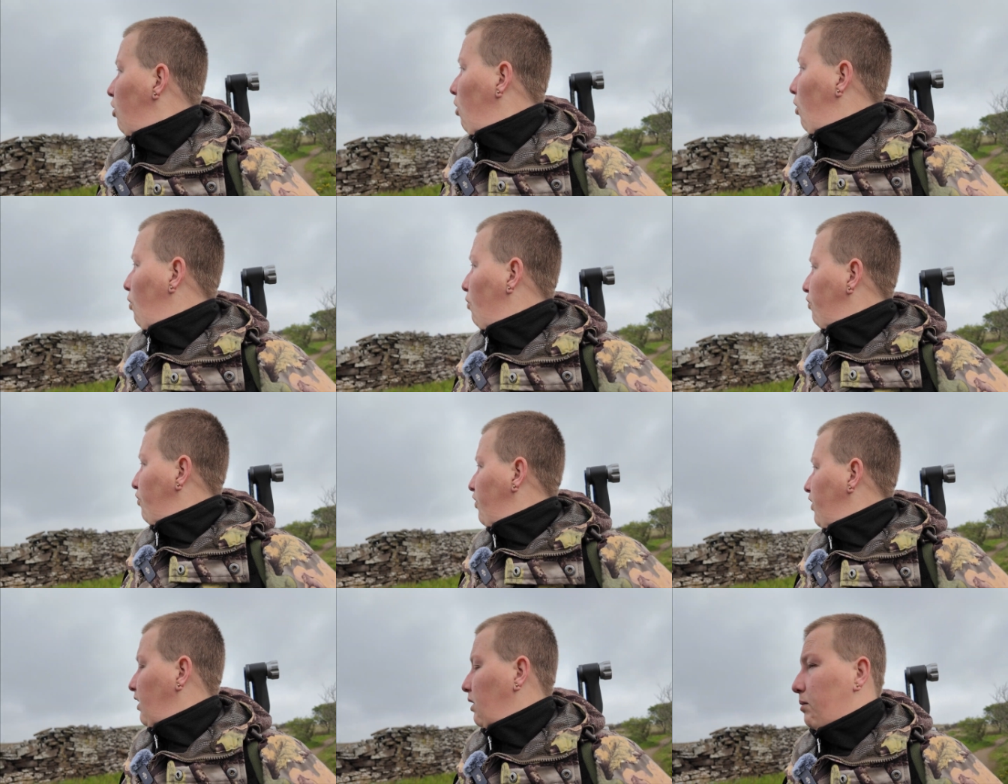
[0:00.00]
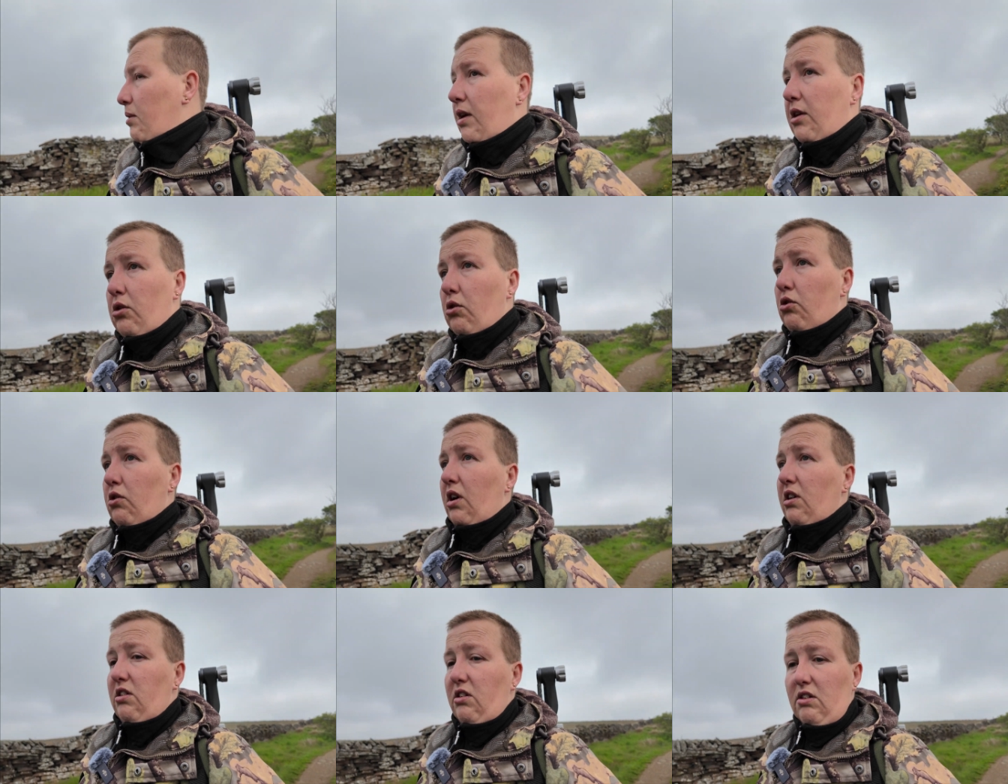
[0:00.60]
over the meadow
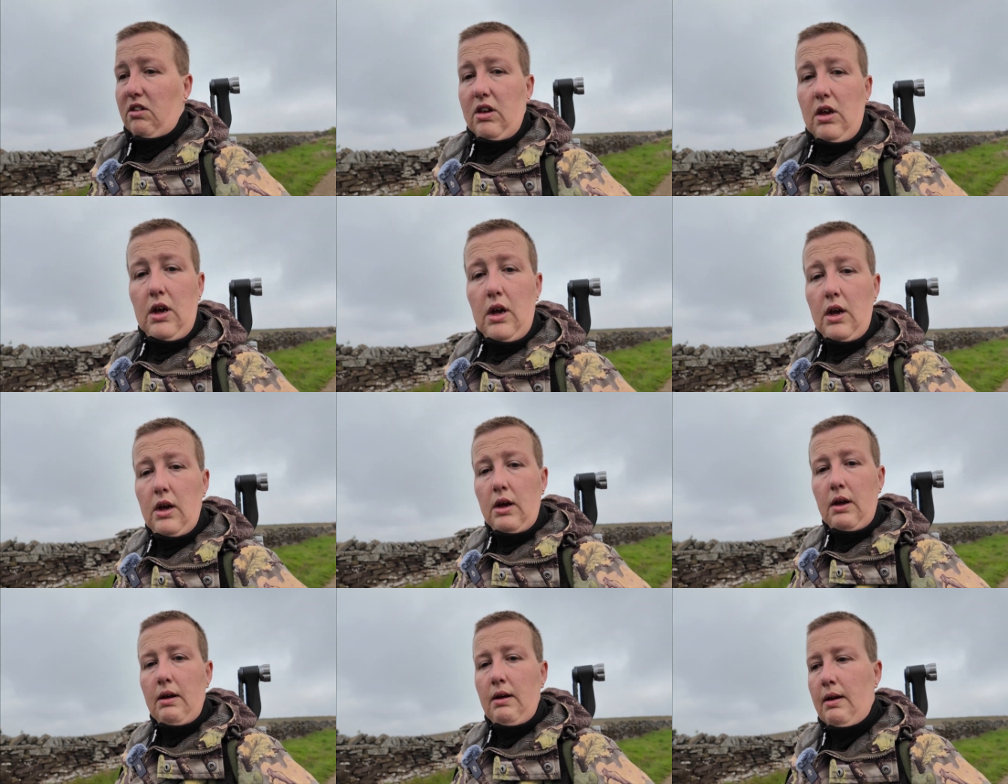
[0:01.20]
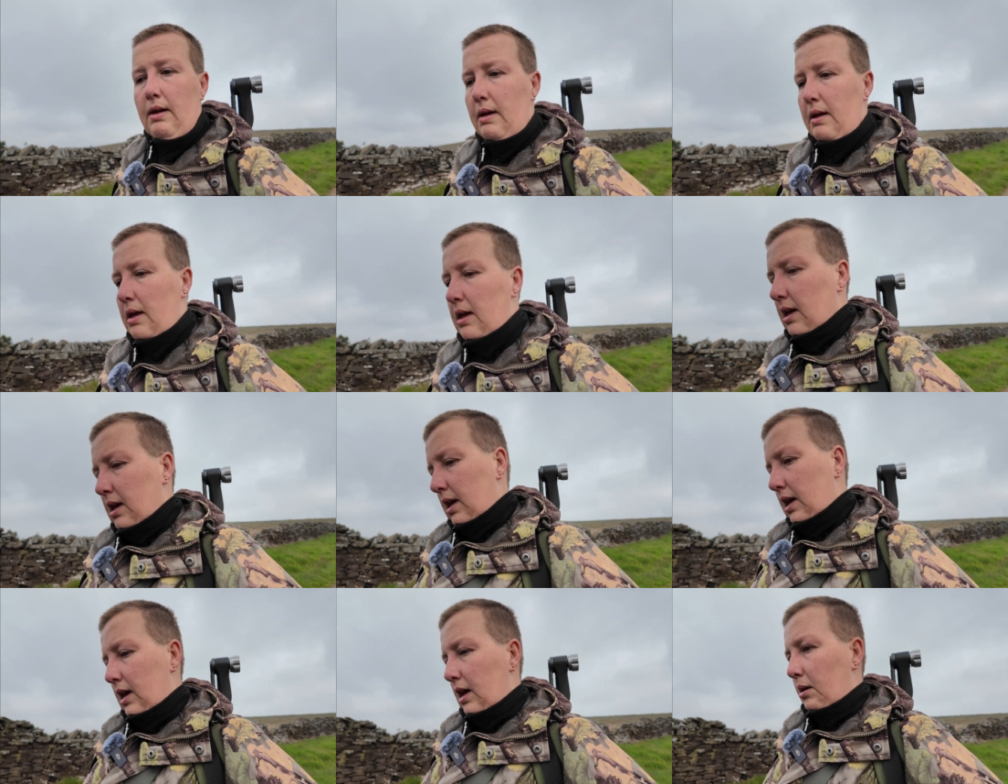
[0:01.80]
grasses.
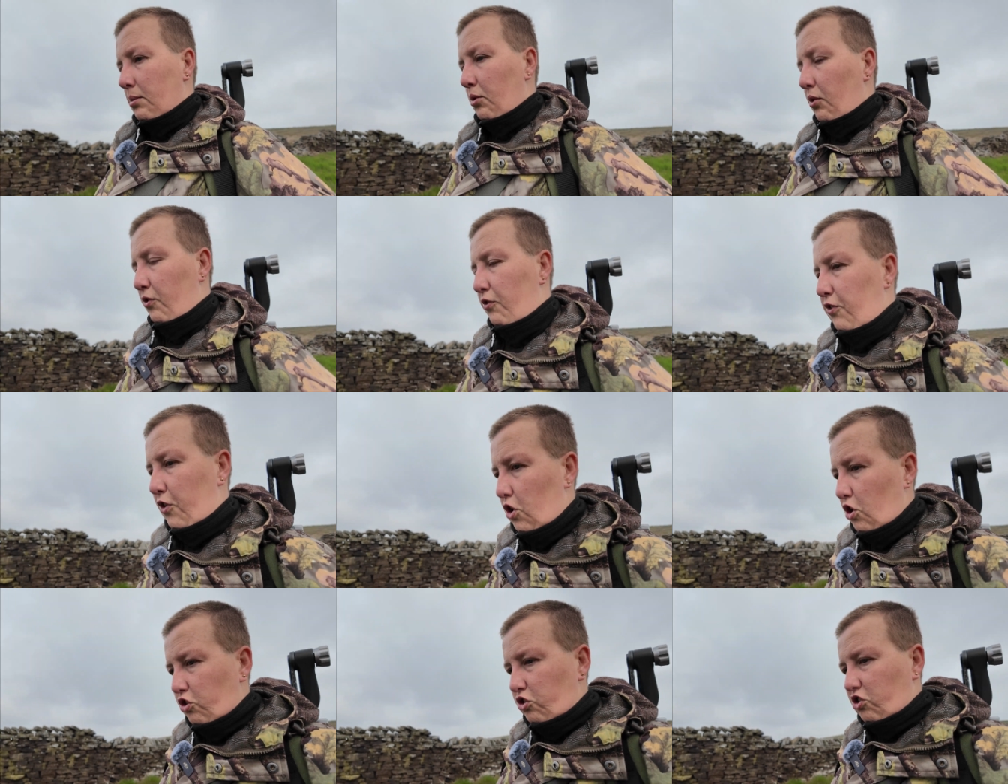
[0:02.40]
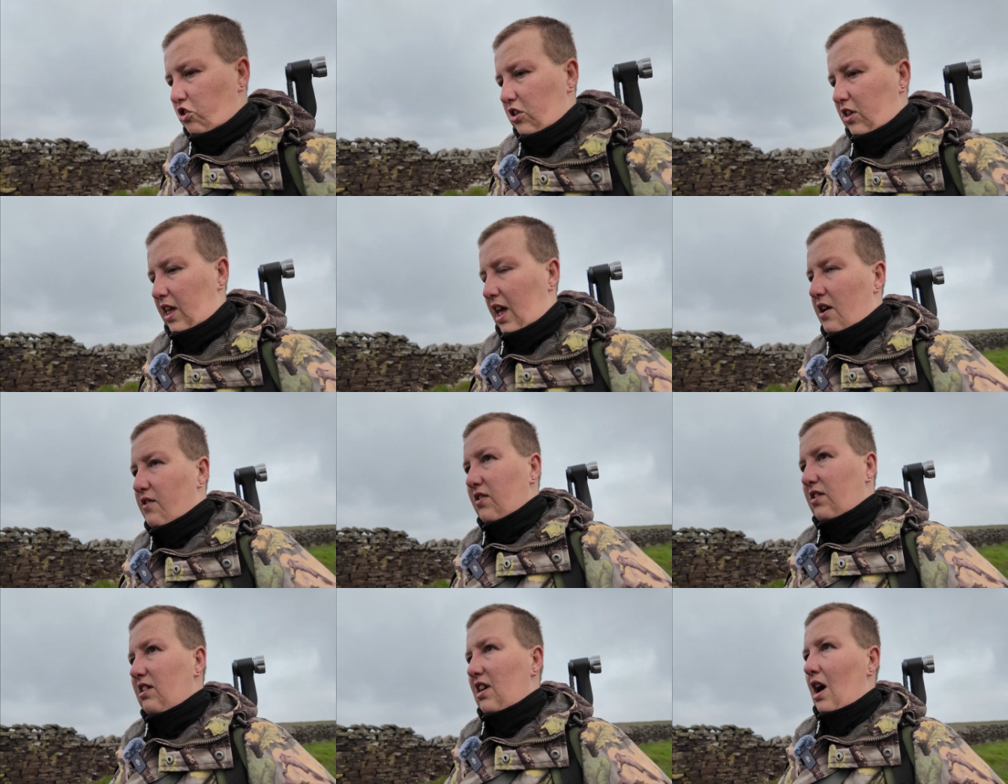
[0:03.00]
But unfortunately,
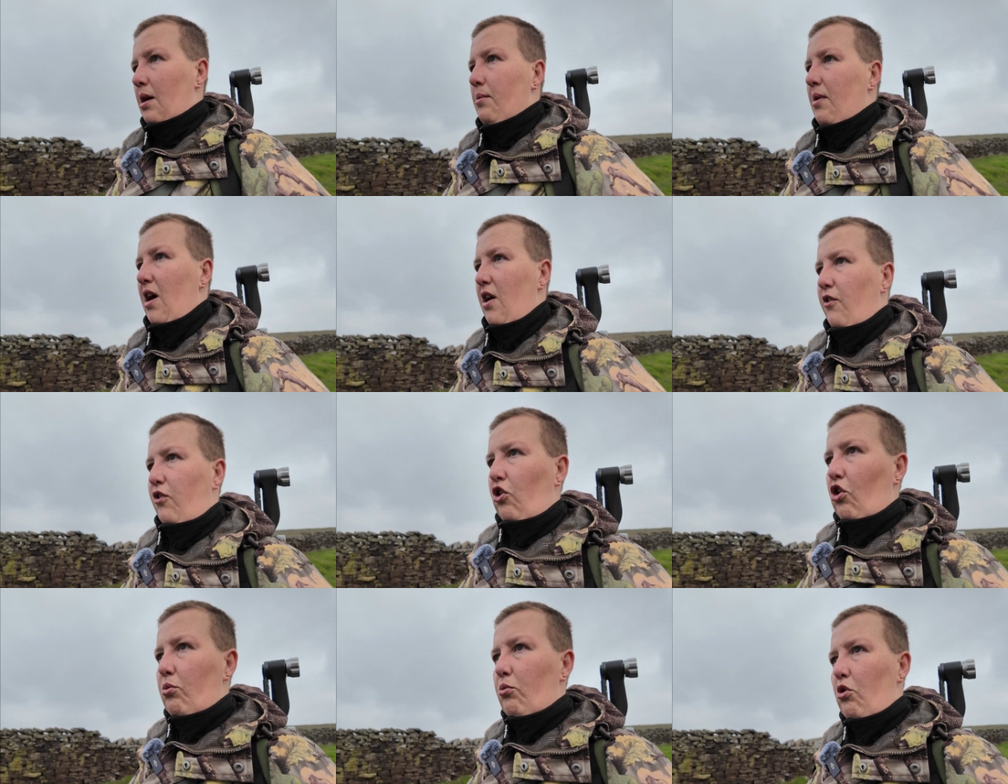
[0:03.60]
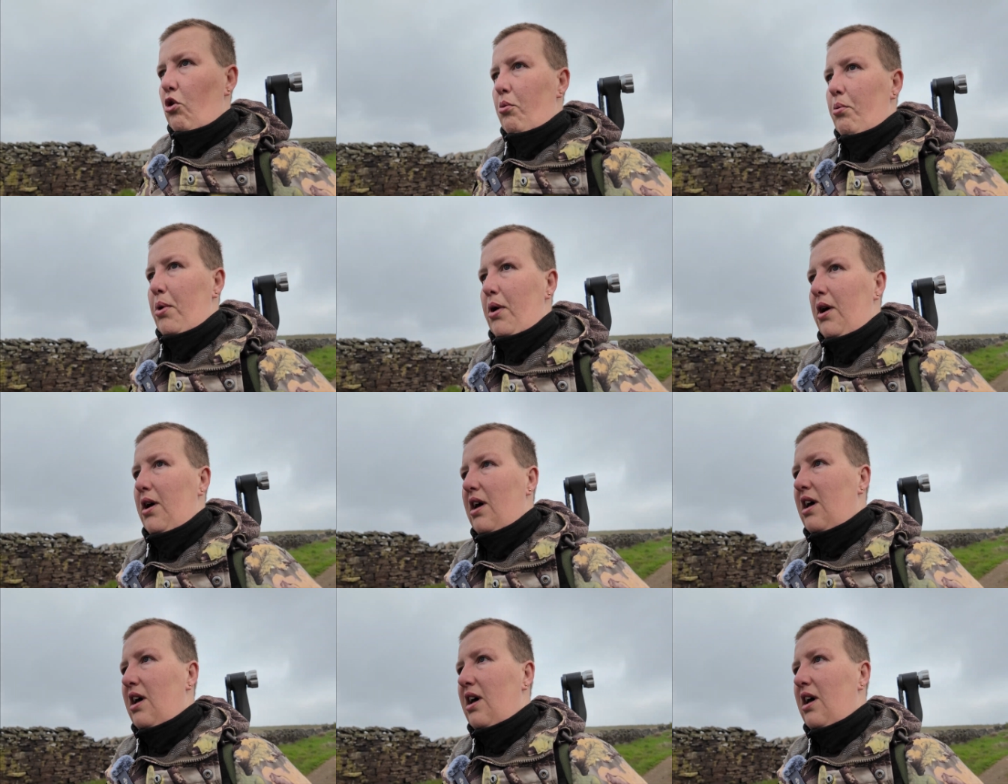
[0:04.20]
every time I've come up,